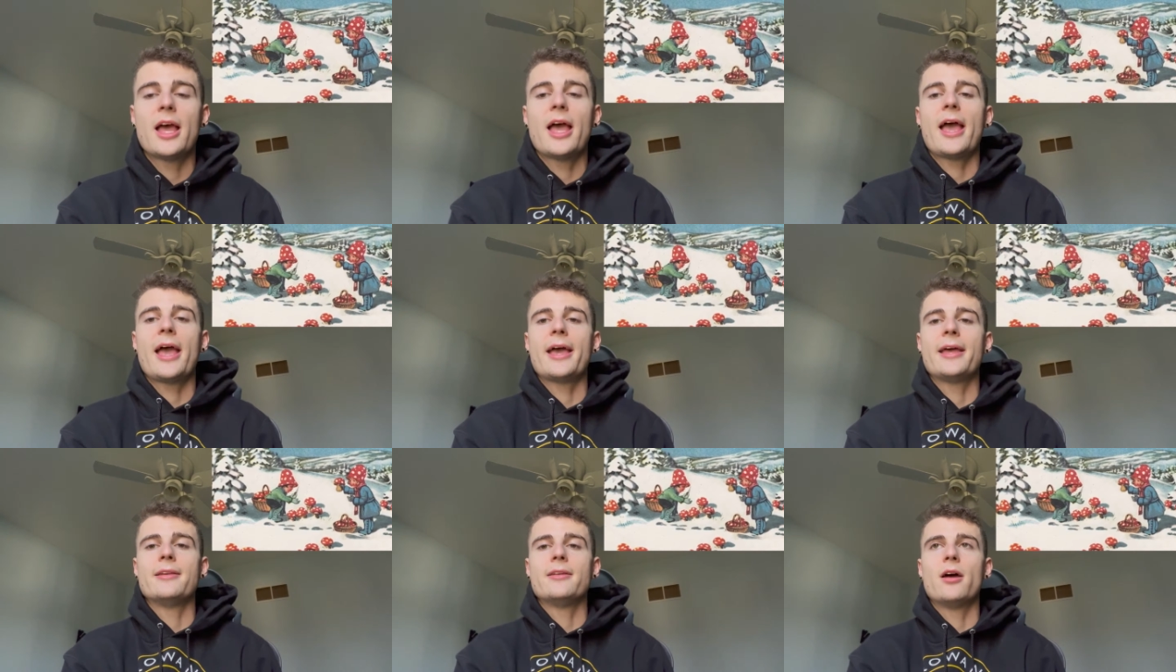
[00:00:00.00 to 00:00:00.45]

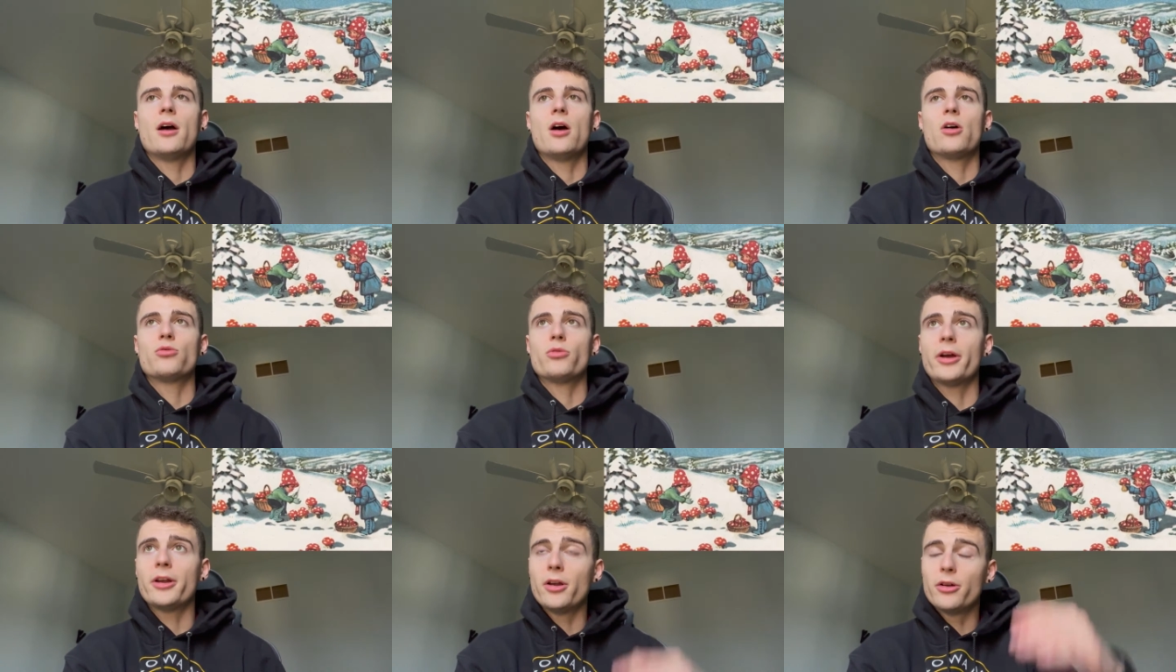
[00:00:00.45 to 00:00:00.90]
and uh,
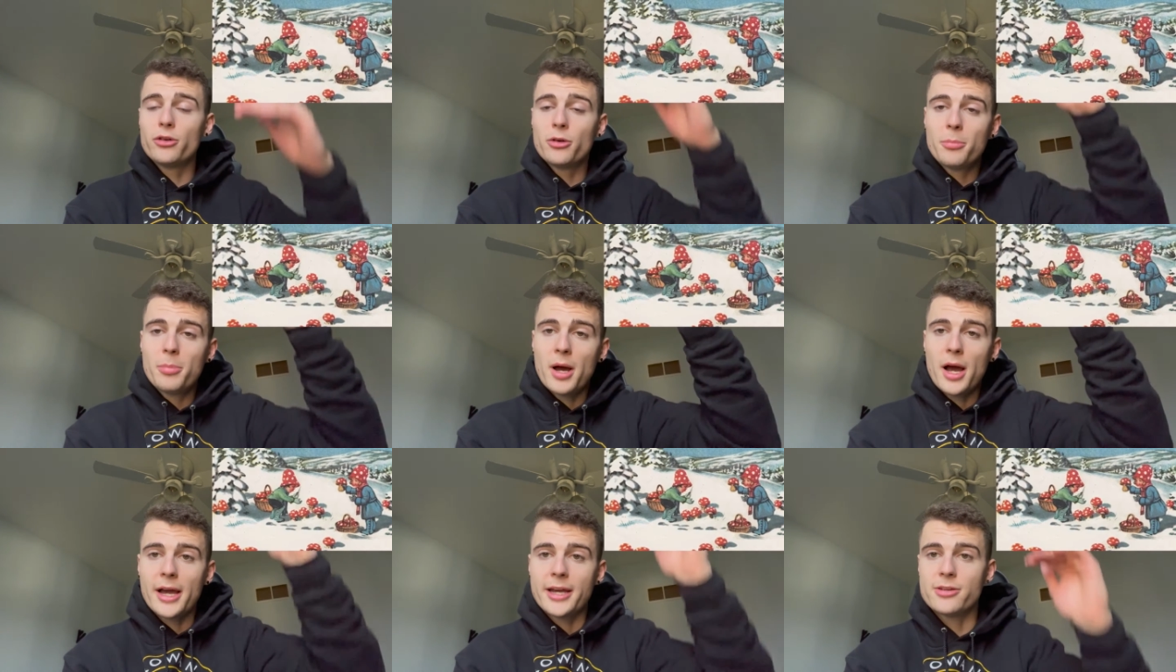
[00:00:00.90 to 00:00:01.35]
right under
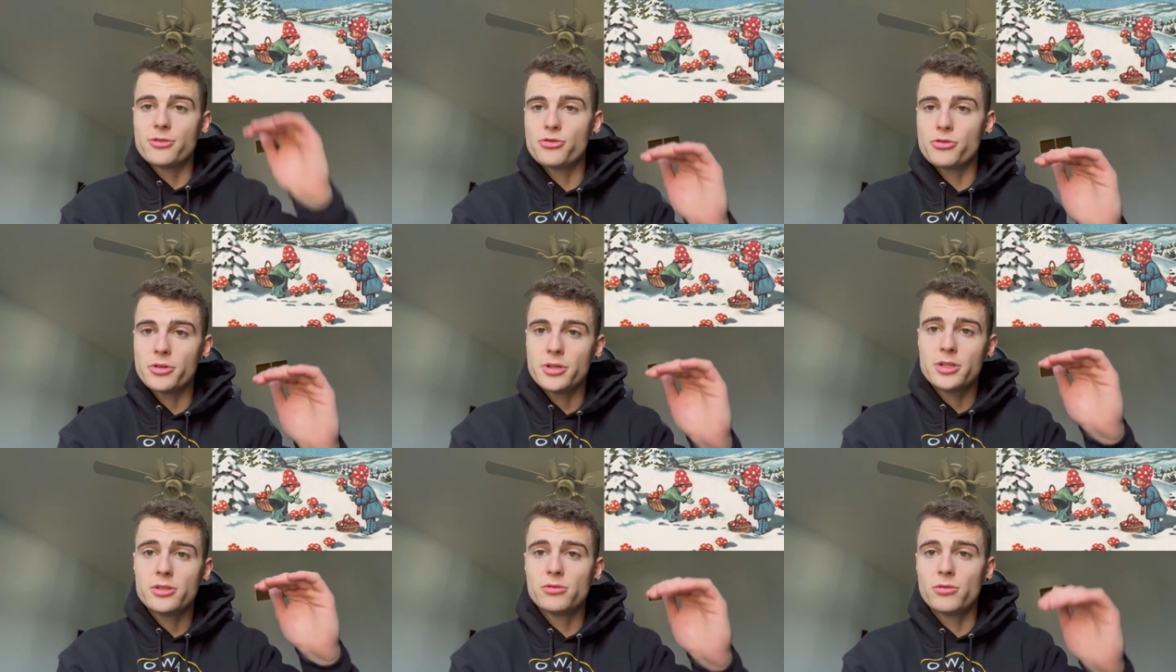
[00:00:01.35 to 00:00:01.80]
pine
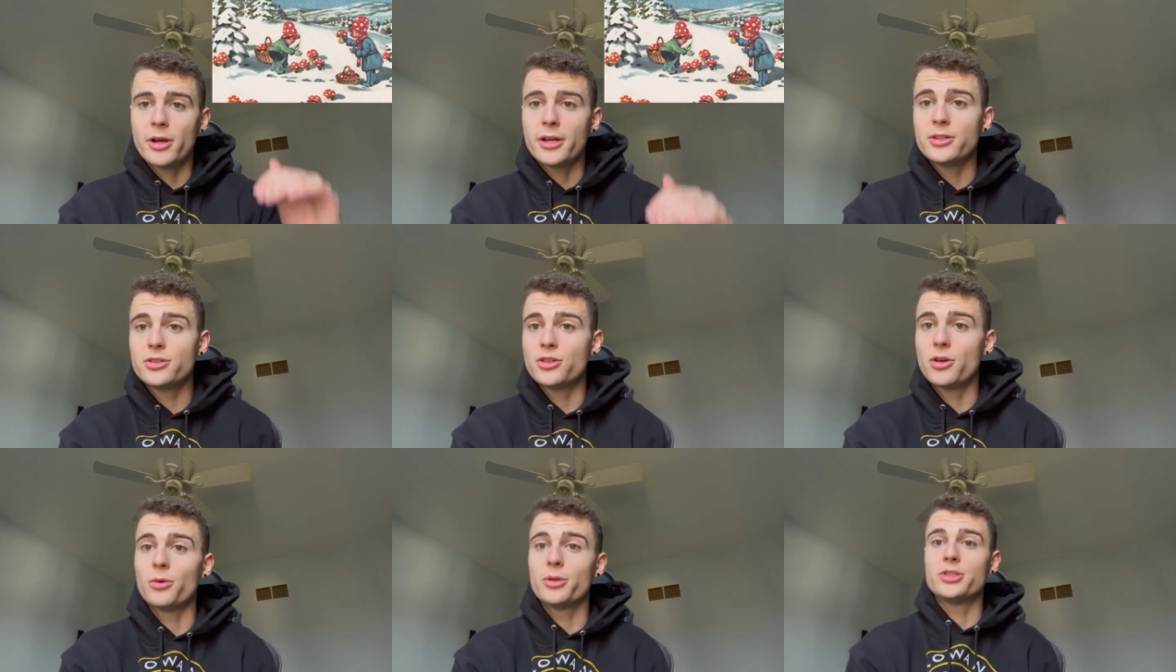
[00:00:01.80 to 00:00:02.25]
trees,
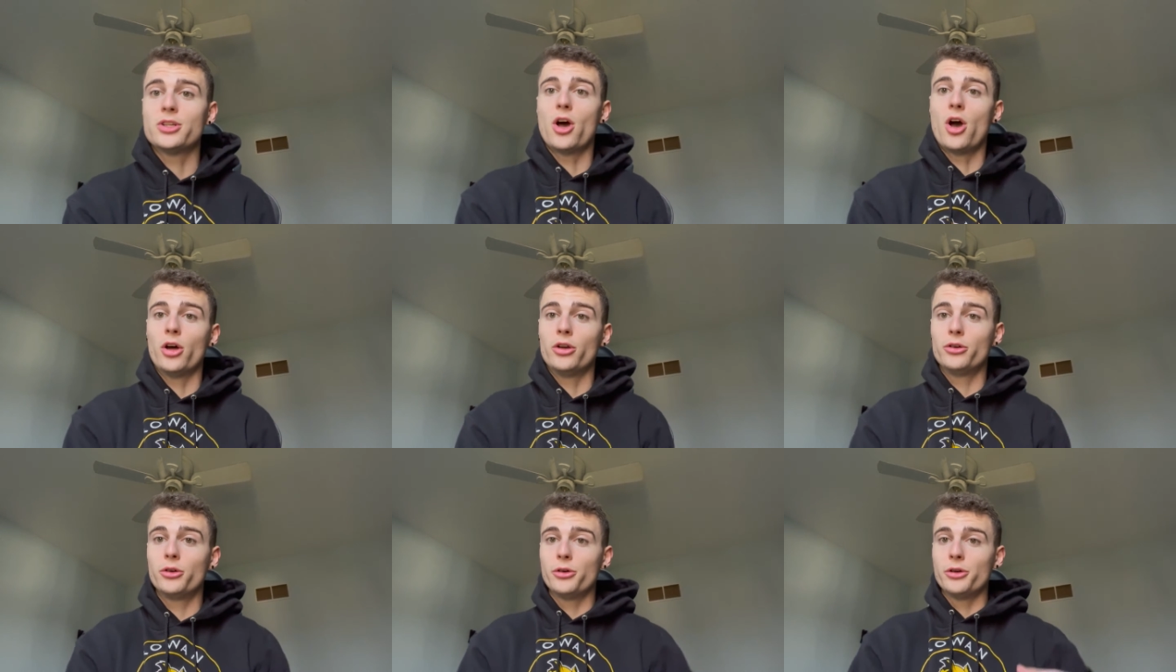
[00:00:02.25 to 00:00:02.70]
right? So it's
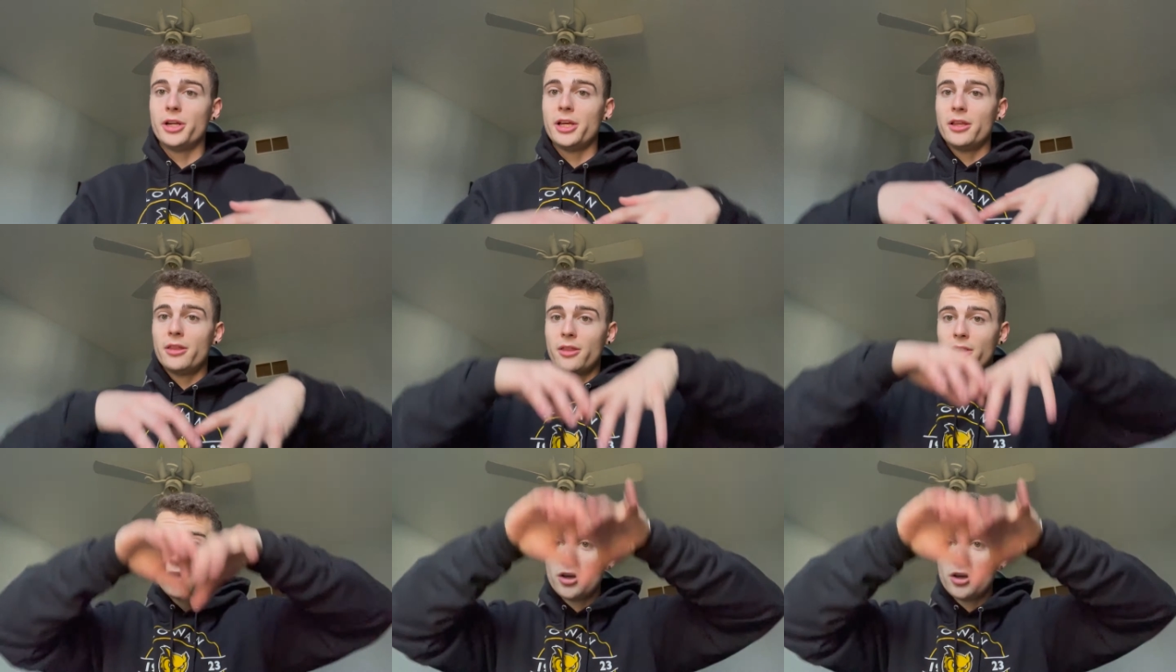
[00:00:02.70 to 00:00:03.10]
underneath